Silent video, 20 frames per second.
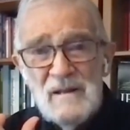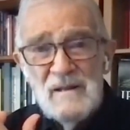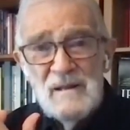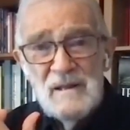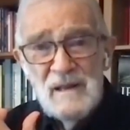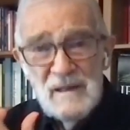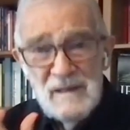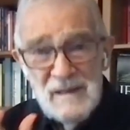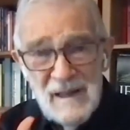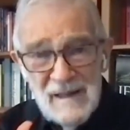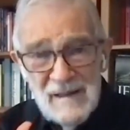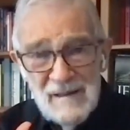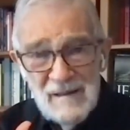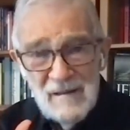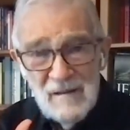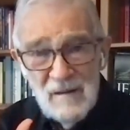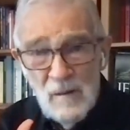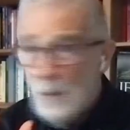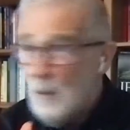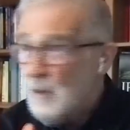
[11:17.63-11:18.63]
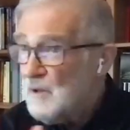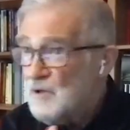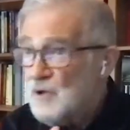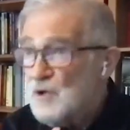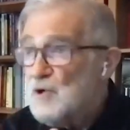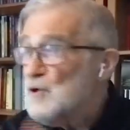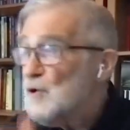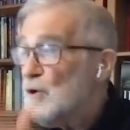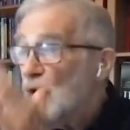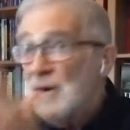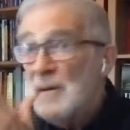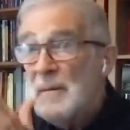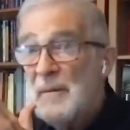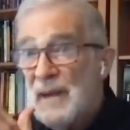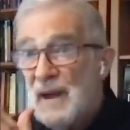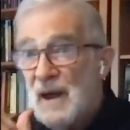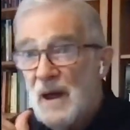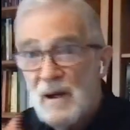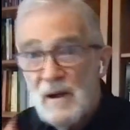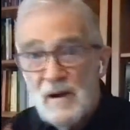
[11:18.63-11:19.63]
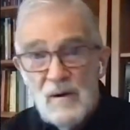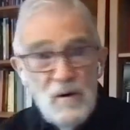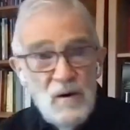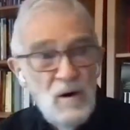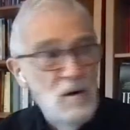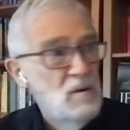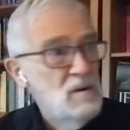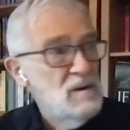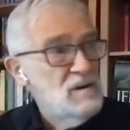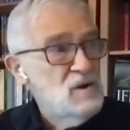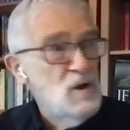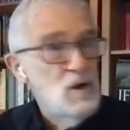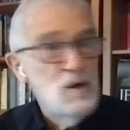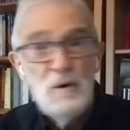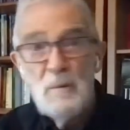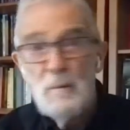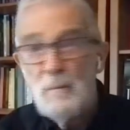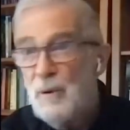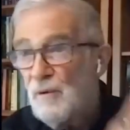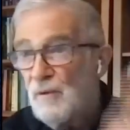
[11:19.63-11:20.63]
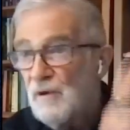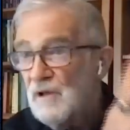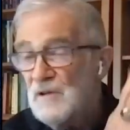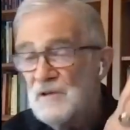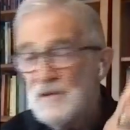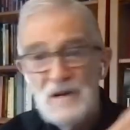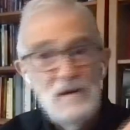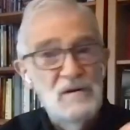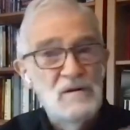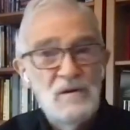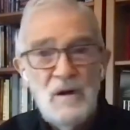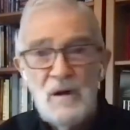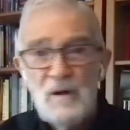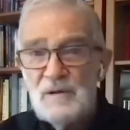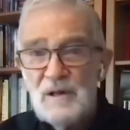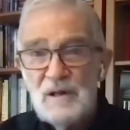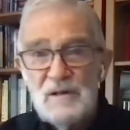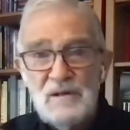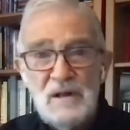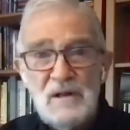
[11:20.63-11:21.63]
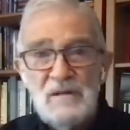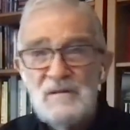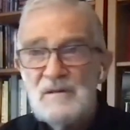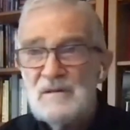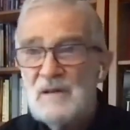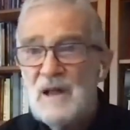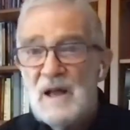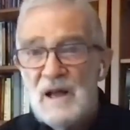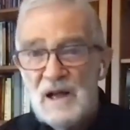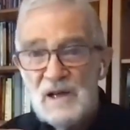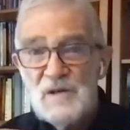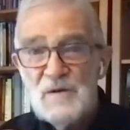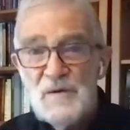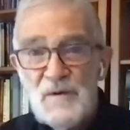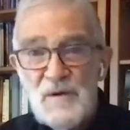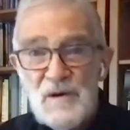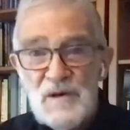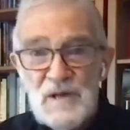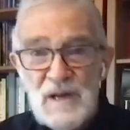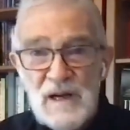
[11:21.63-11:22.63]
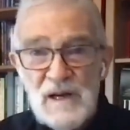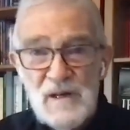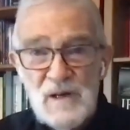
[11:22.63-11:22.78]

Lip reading: They didn't. What Stoltenberg or what Borrell said. No, they didn't. As far as I